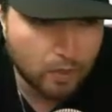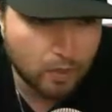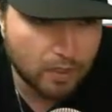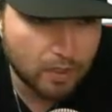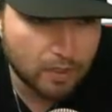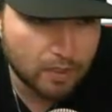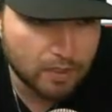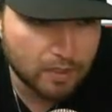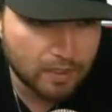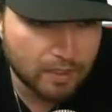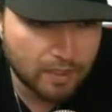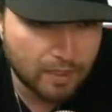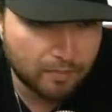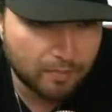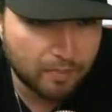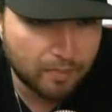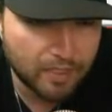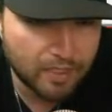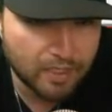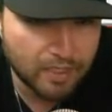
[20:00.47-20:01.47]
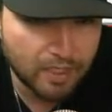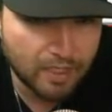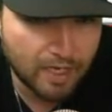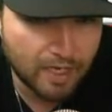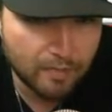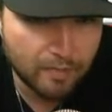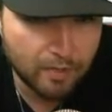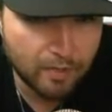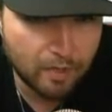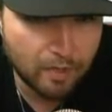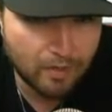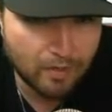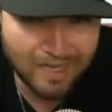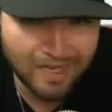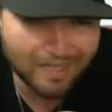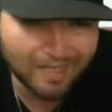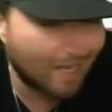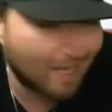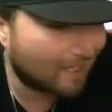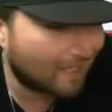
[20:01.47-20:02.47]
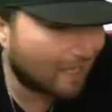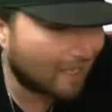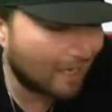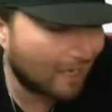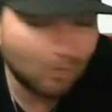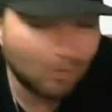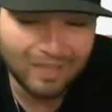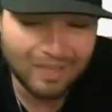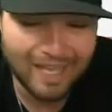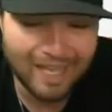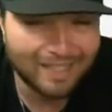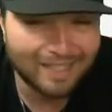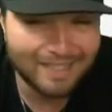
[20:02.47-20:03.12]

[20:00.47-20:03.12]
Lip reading: because he didn't pitch in the KBO, and I don't like